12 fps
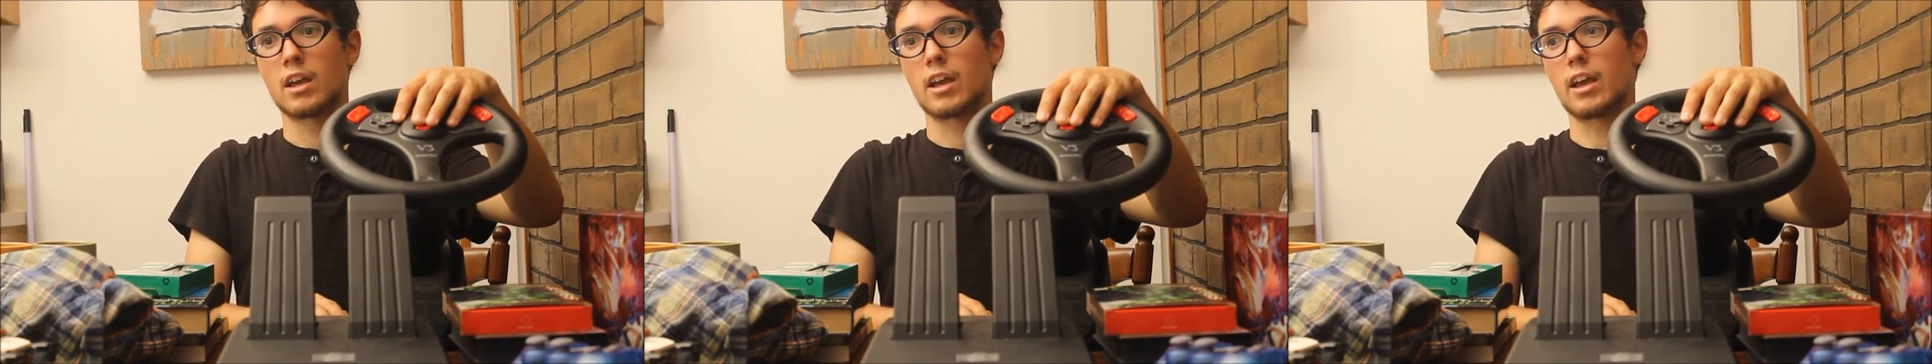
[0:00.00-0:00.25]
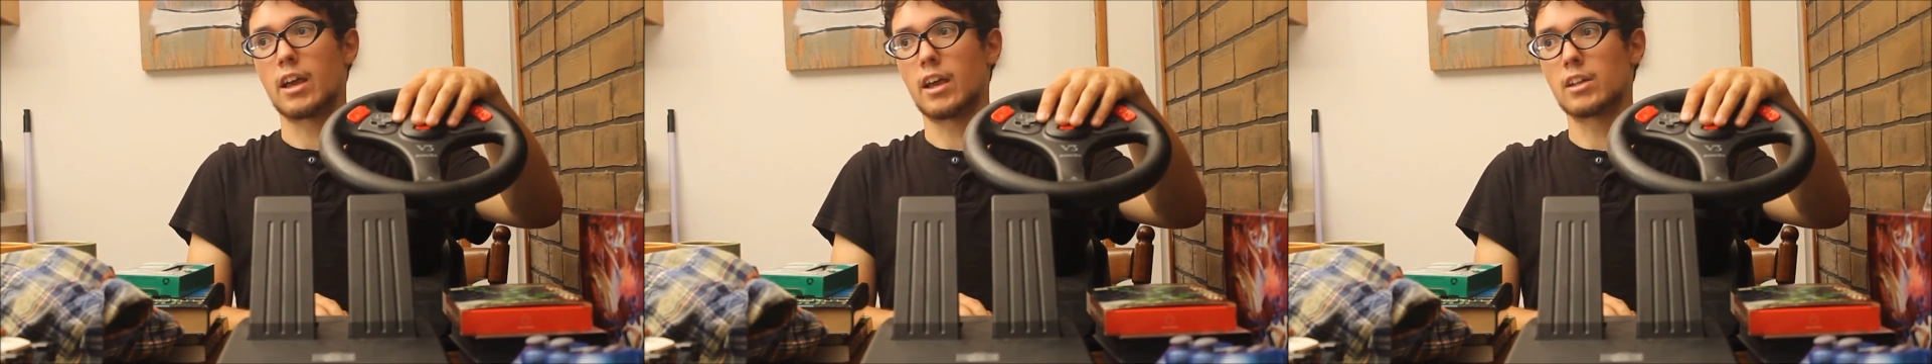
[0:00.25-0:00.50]

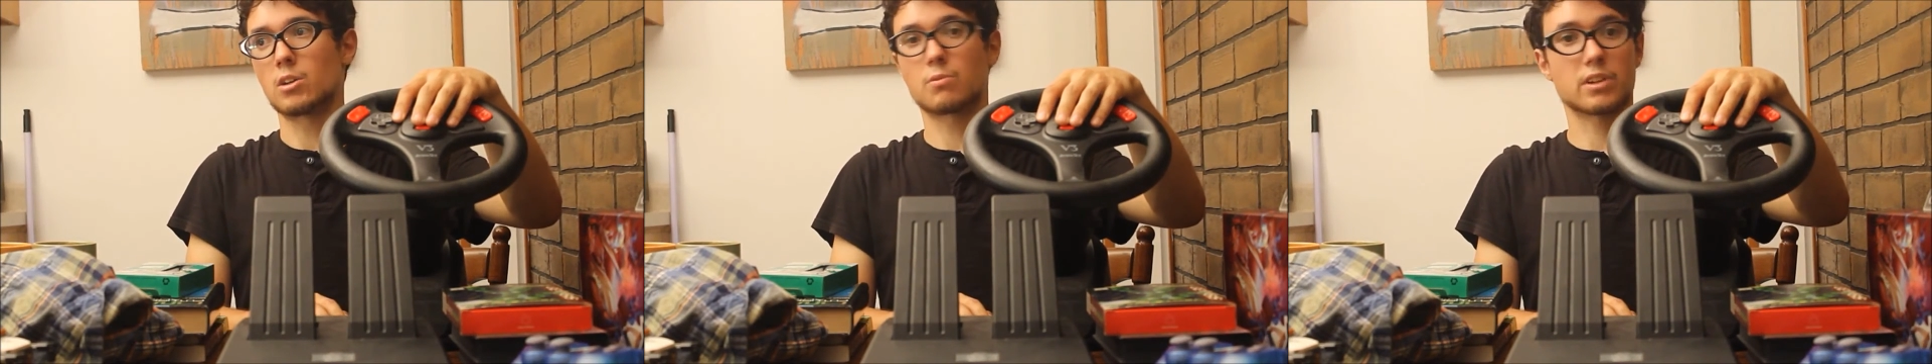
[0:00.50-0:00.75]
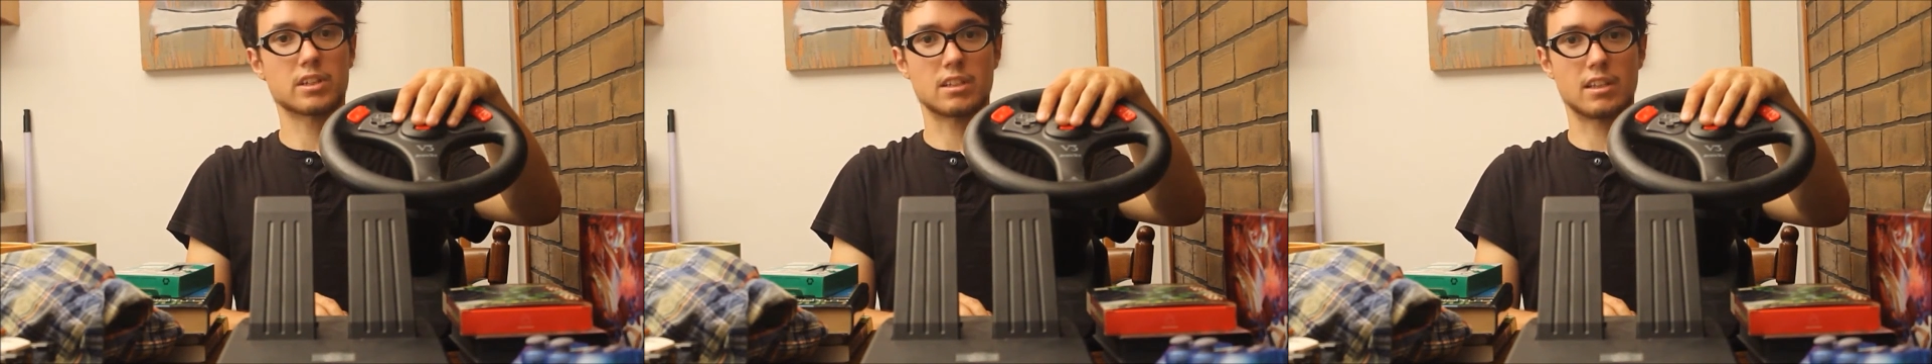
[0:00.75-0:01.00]
And don't
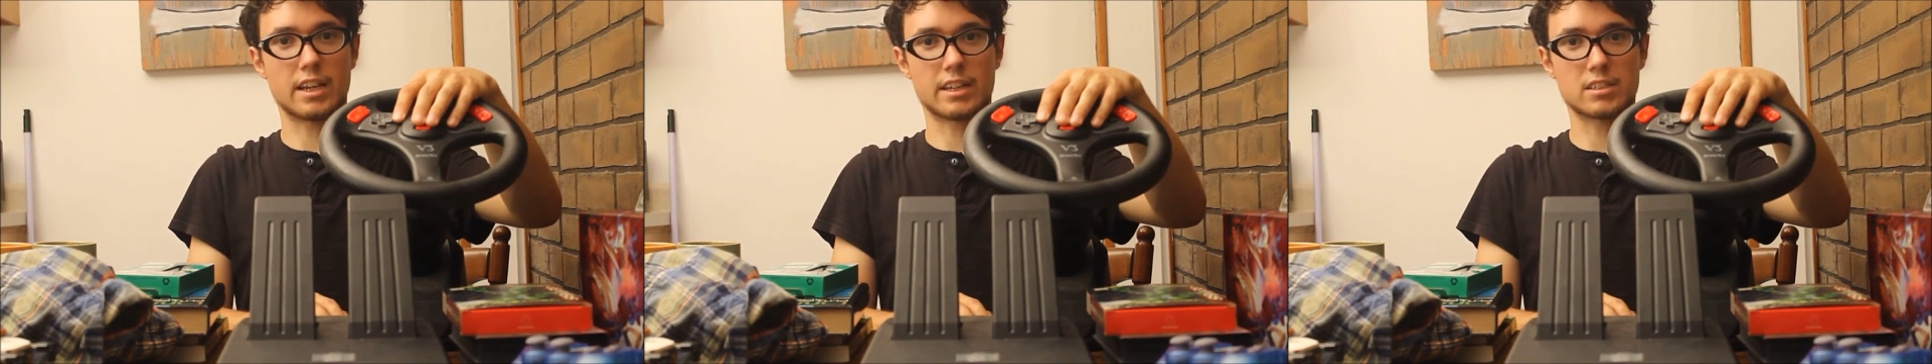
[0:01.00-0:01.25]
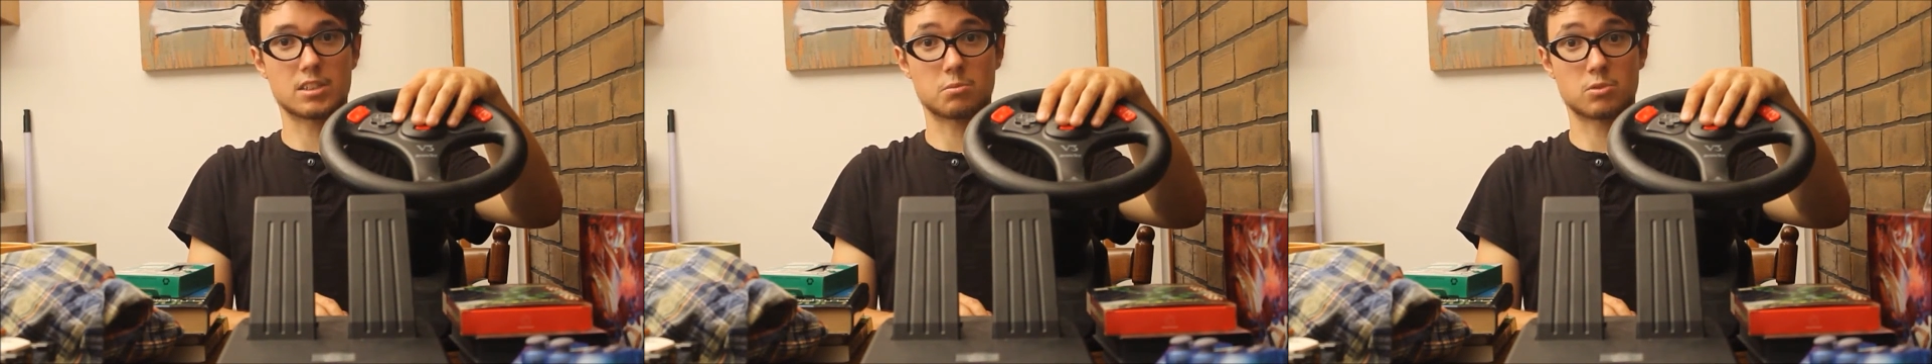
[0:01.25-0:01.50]
forget to like
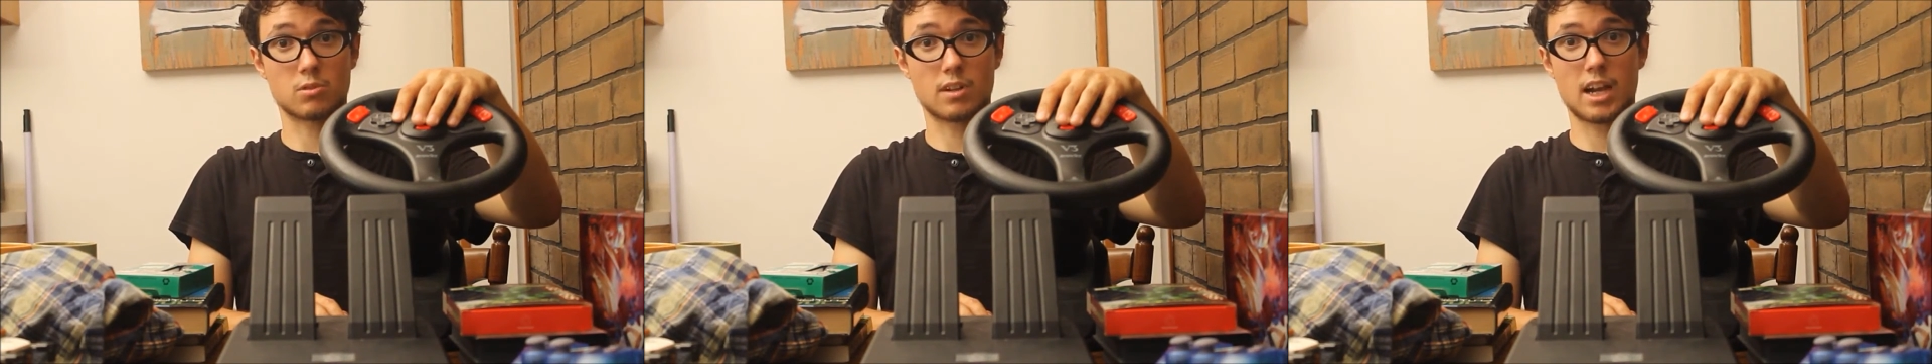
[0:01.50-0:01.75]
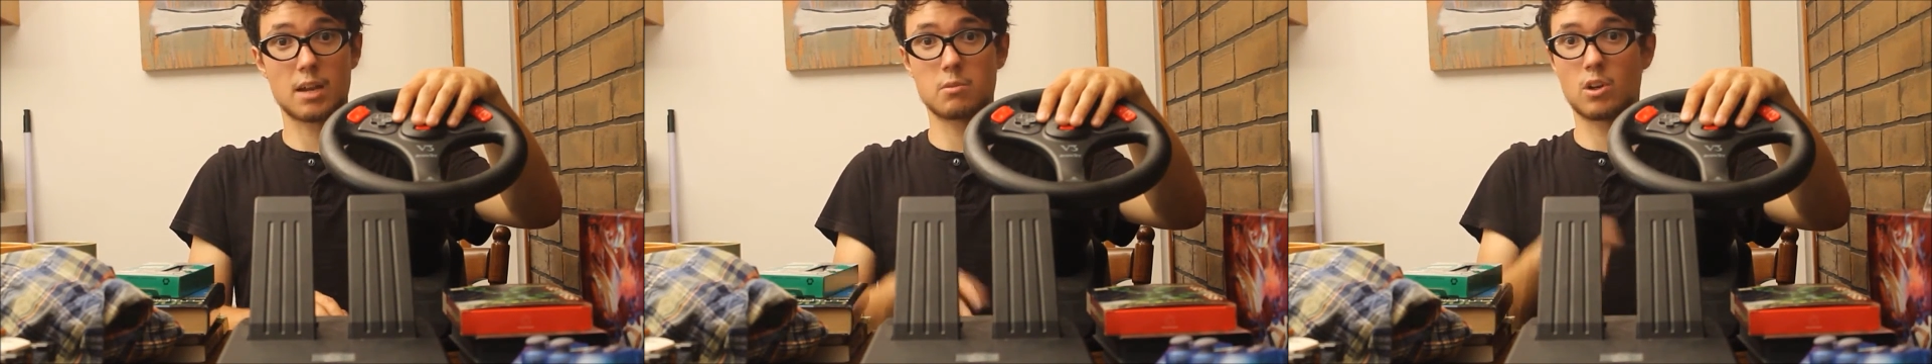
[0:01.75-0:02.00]
and
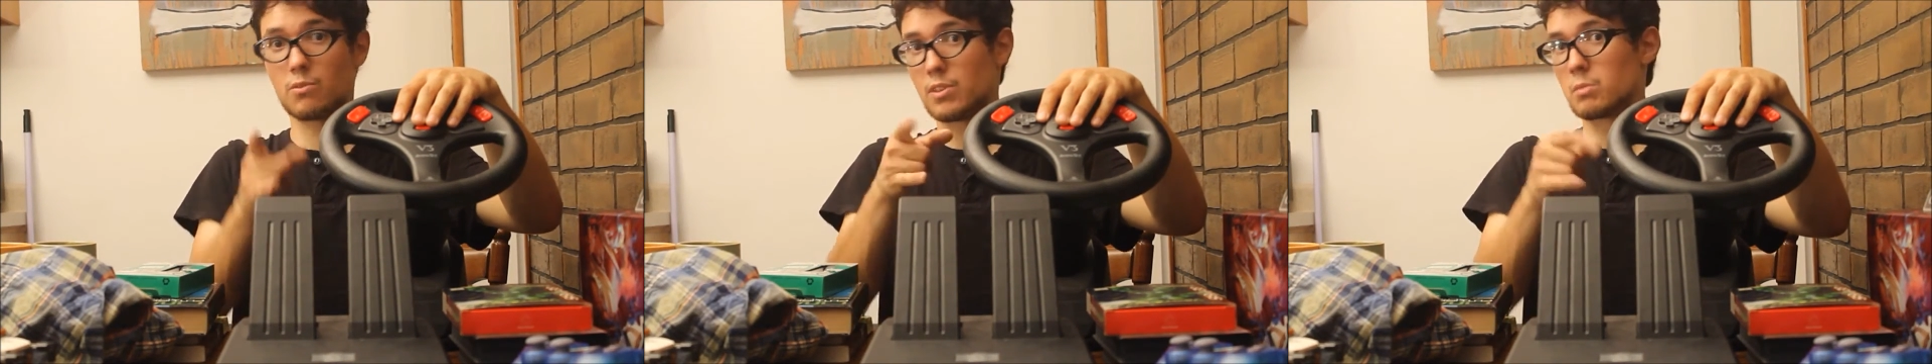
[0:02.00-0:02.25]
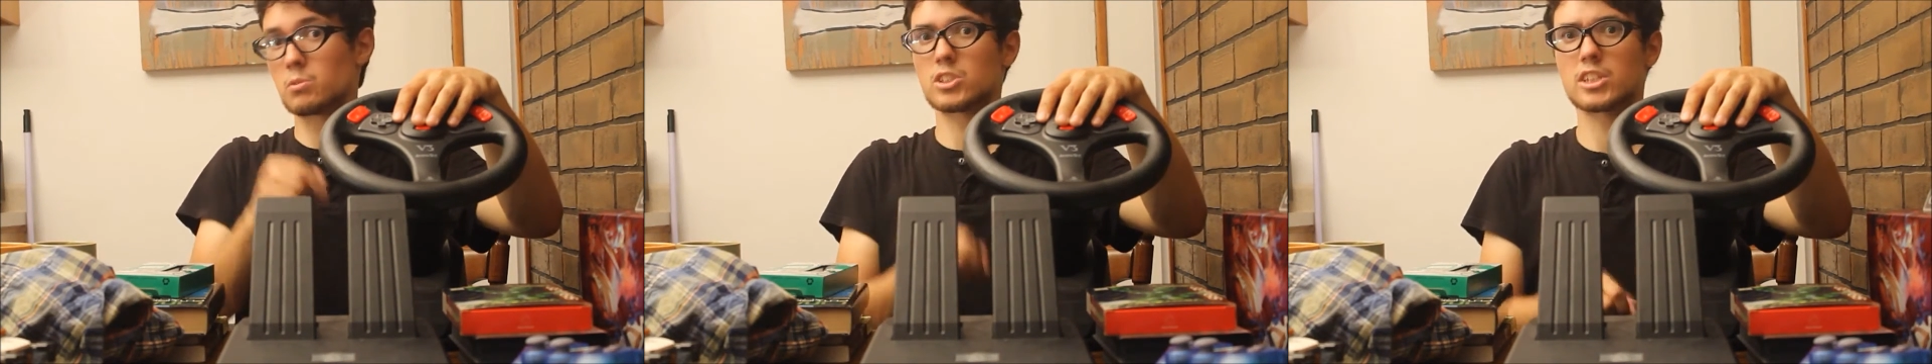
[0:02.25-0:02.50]
subscribe. And
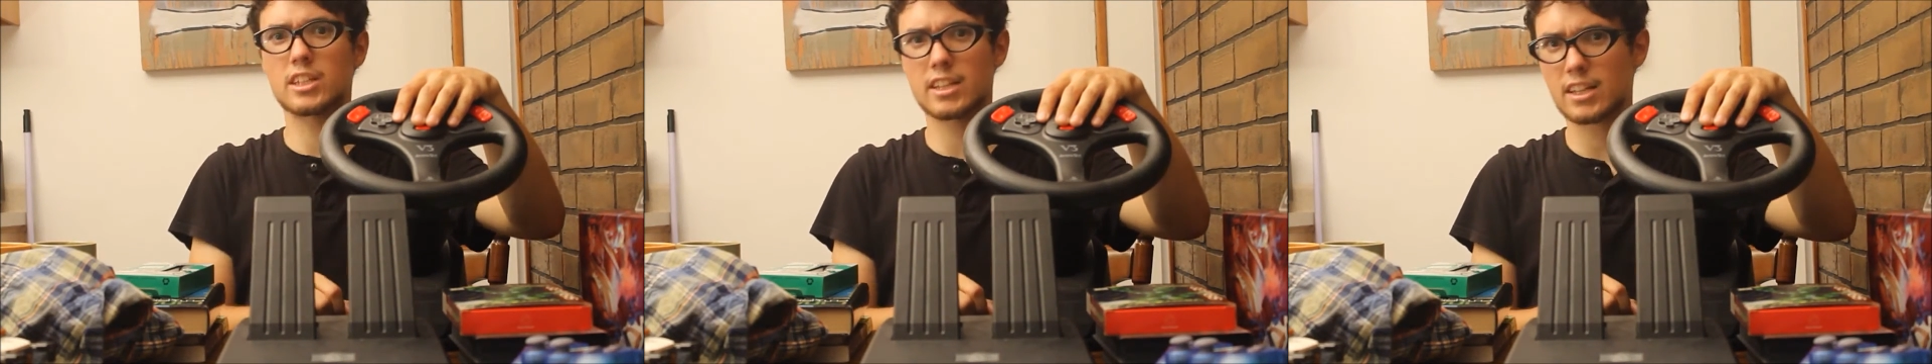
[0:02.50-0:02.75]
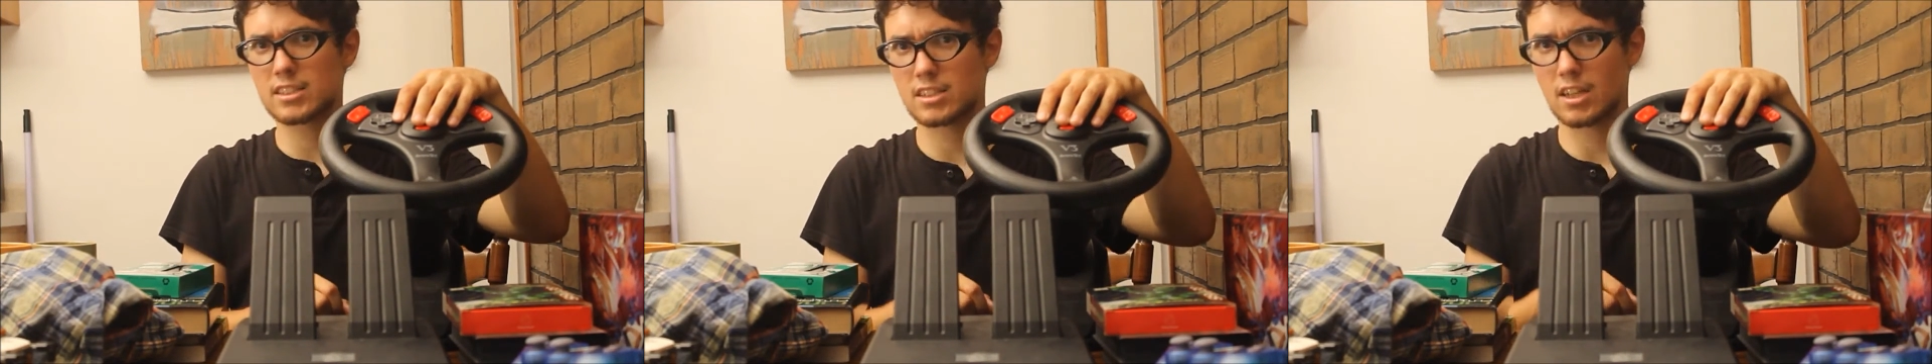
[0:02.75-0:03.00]
hopefully we'll see you
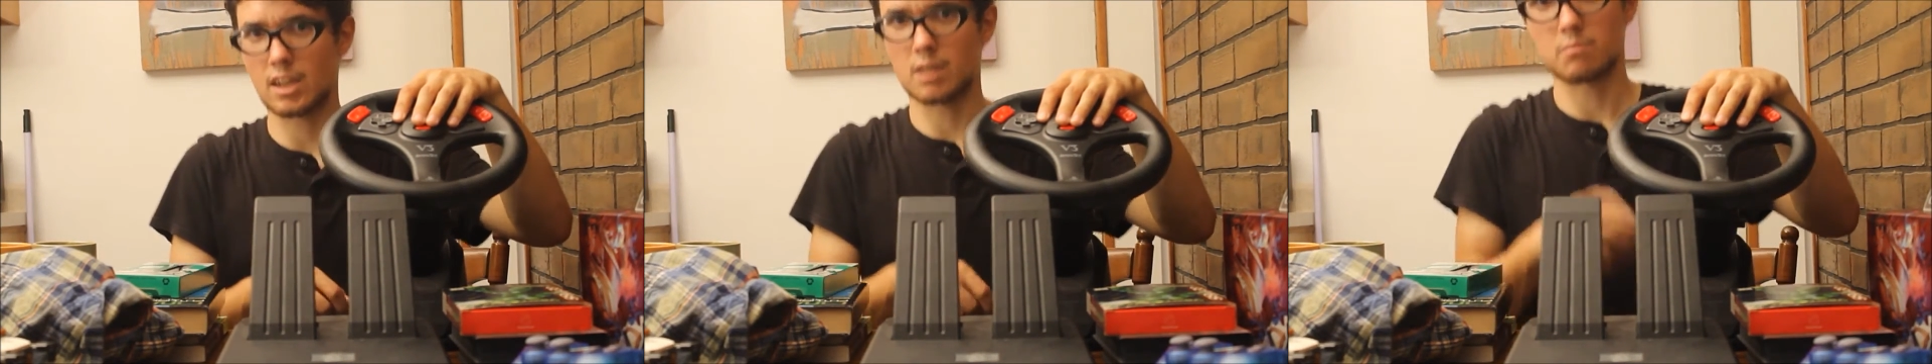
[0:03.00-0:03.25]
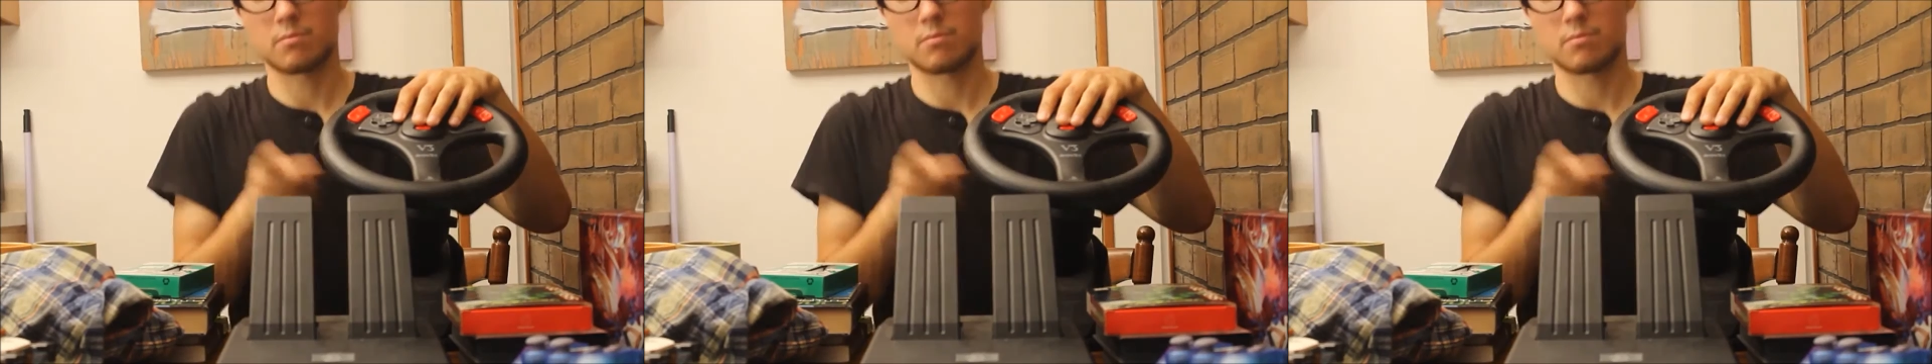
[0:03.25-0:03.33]
next time.